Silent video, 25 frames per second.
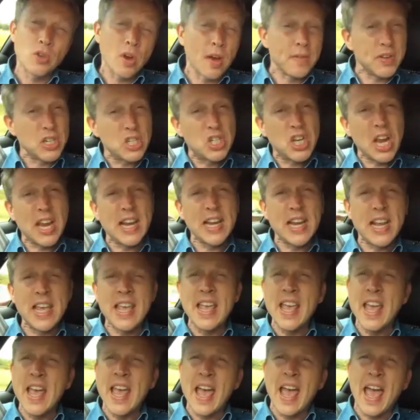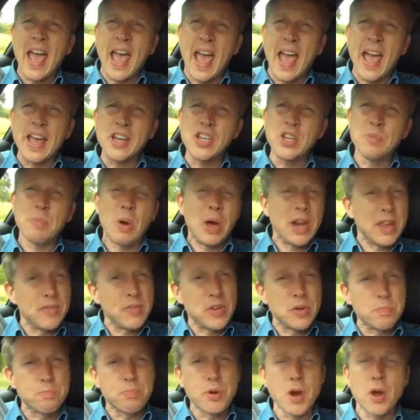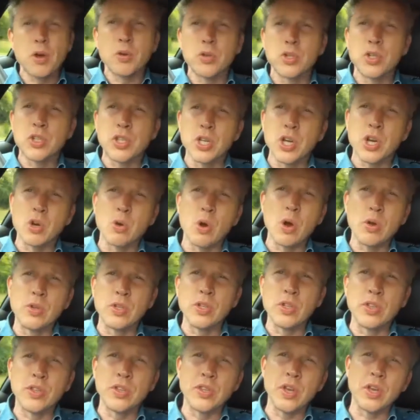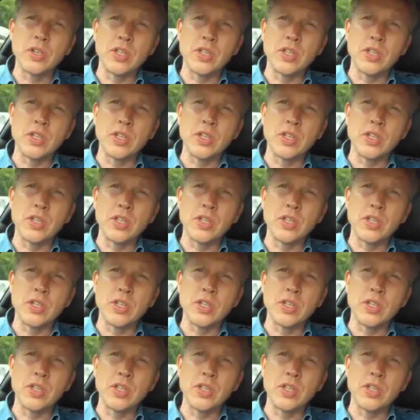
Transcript: Drive it gently, and you might even approach the quoted